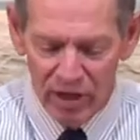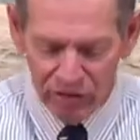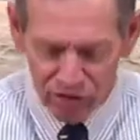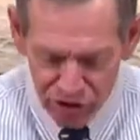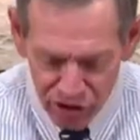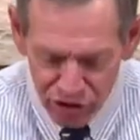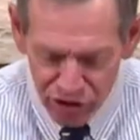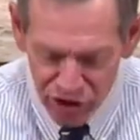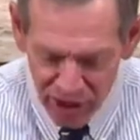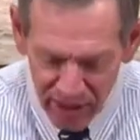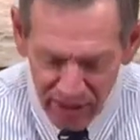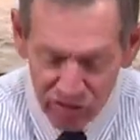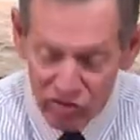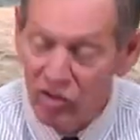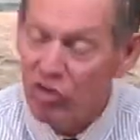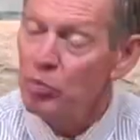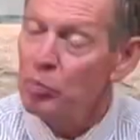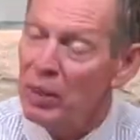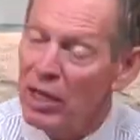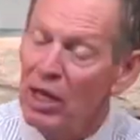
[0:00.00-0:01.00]
to
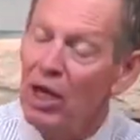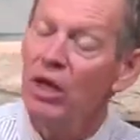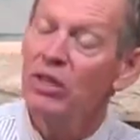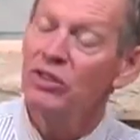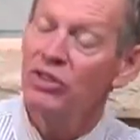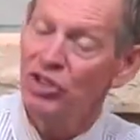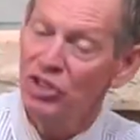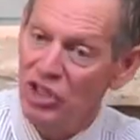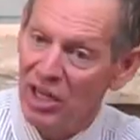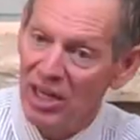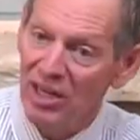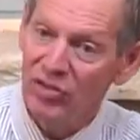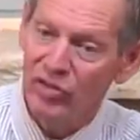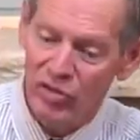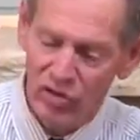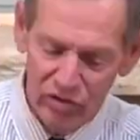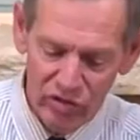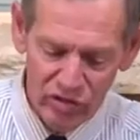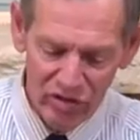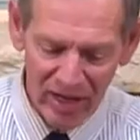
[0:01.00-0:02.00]
Jesus because
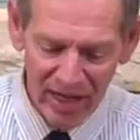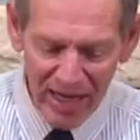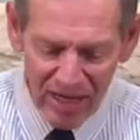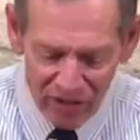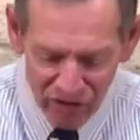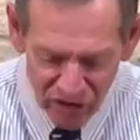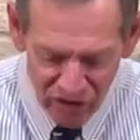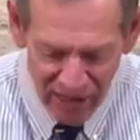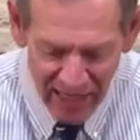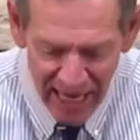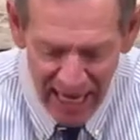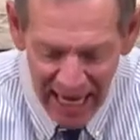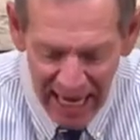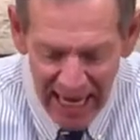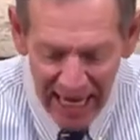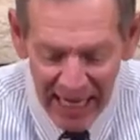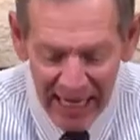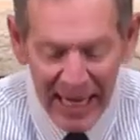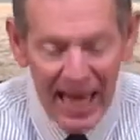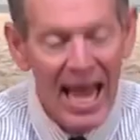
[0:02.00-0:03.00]
Jesus is
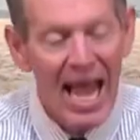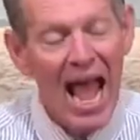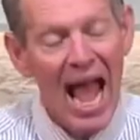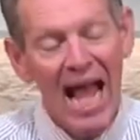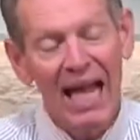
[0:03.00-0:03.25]
king.